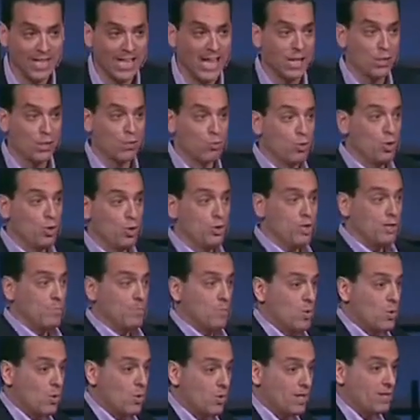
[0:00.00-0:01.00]
and rooted
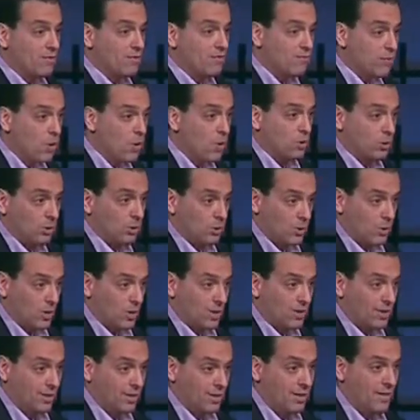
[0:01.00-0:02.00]
more in
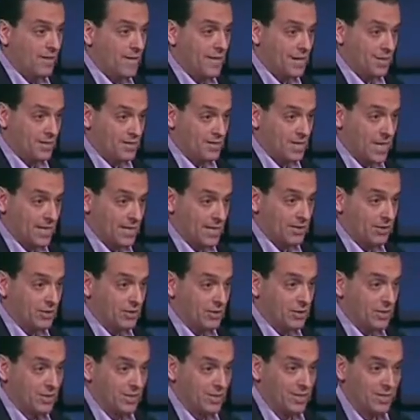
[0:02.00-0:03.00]
folklore than in
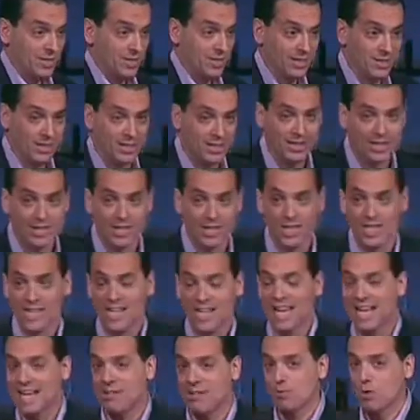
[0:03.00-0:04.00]
science.
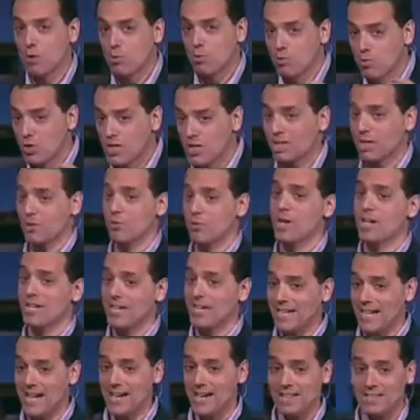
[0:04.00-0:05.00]
And if we really want
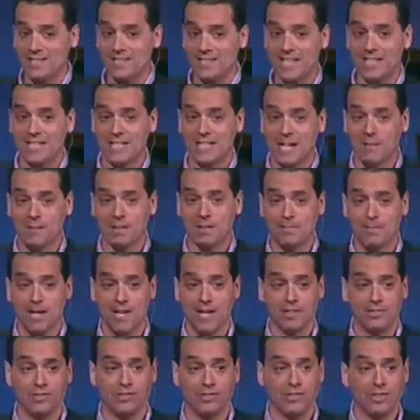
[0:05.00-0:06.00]
to get out of this economic
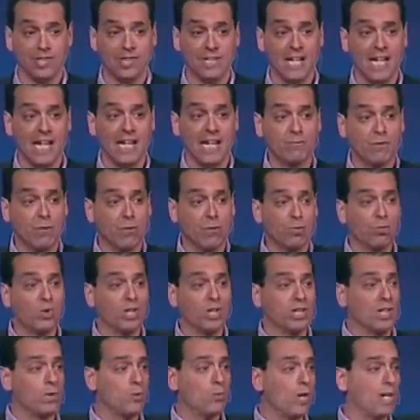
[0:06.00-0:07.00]
mess, and if we
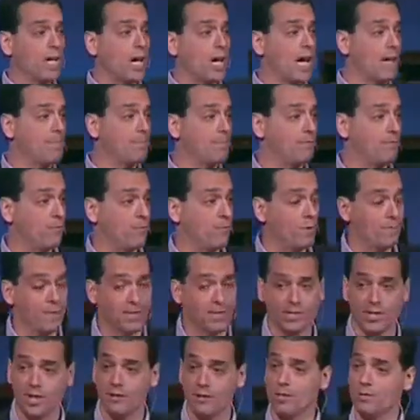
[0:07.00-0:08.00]
really want high
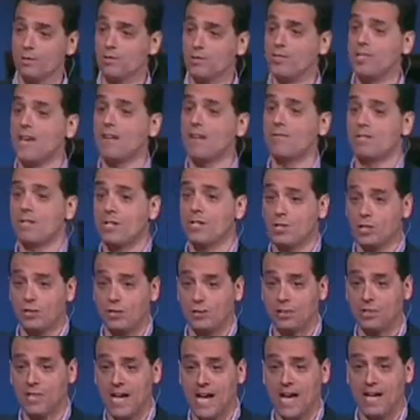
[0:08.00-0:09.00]
performance on those
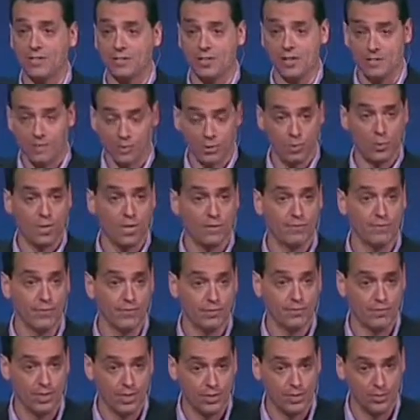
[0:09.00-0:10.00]
definitional tasks of the
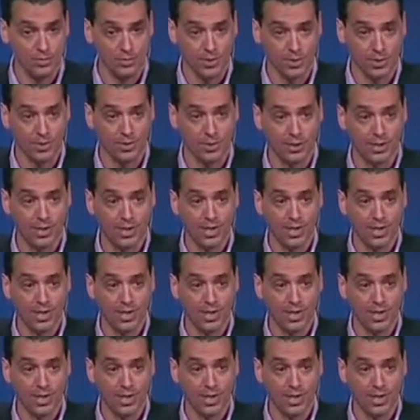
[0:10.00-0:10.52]
21st century,